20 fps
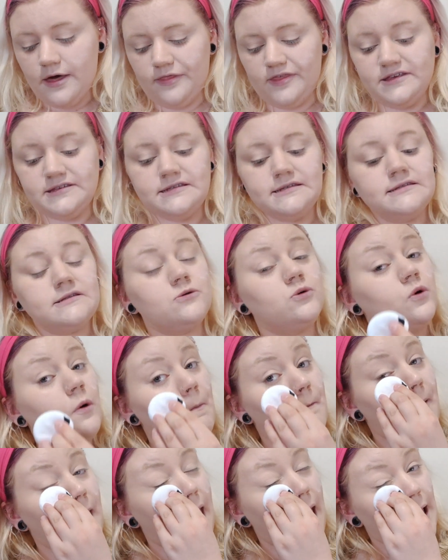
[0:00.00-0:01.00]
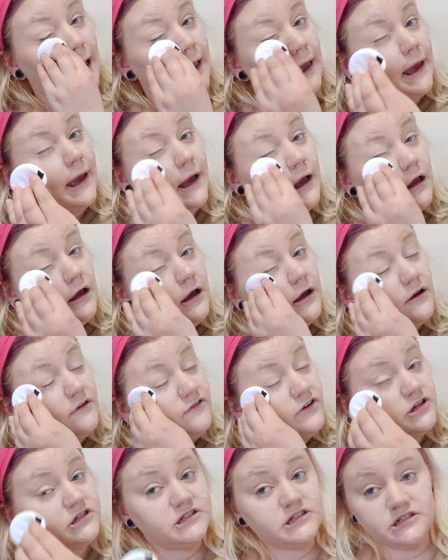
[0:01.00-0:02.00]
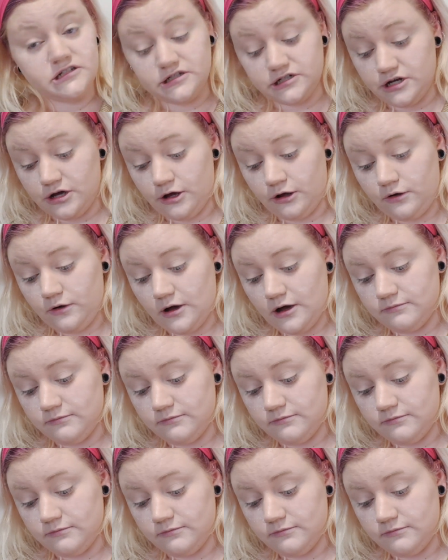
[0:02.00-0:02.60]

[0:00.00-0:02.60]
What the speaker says: This is called baking, if you didn't know.